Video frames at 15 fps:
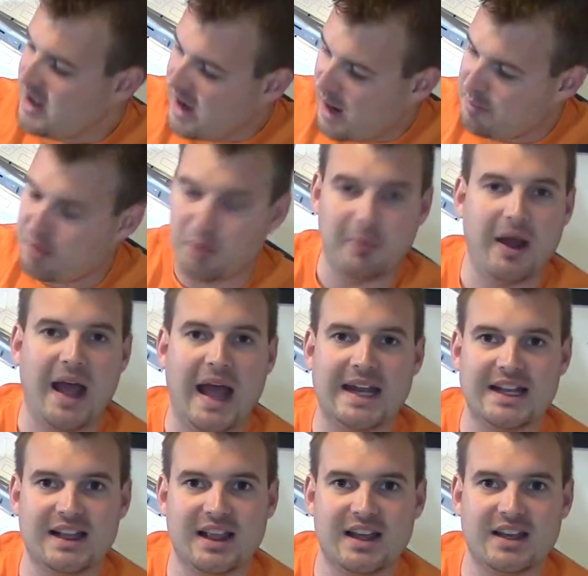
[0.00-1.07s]
I put my
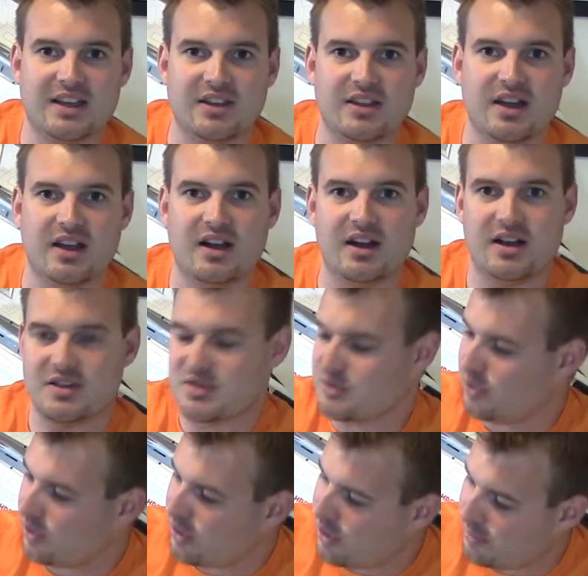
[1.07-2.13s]
AnyLink in there. I
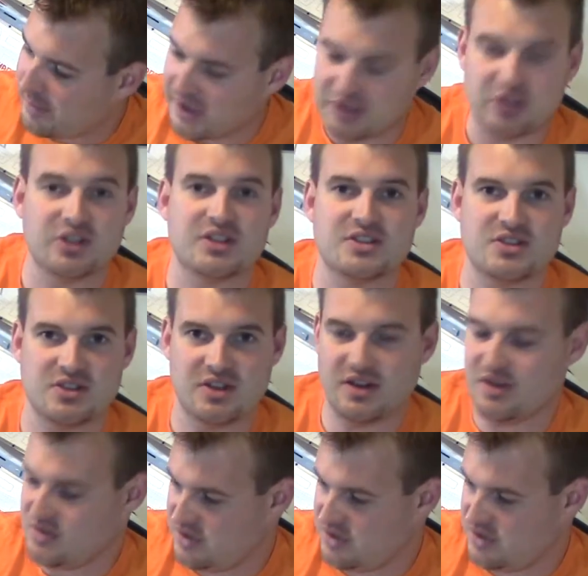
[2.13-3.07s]
store all my goodies in there,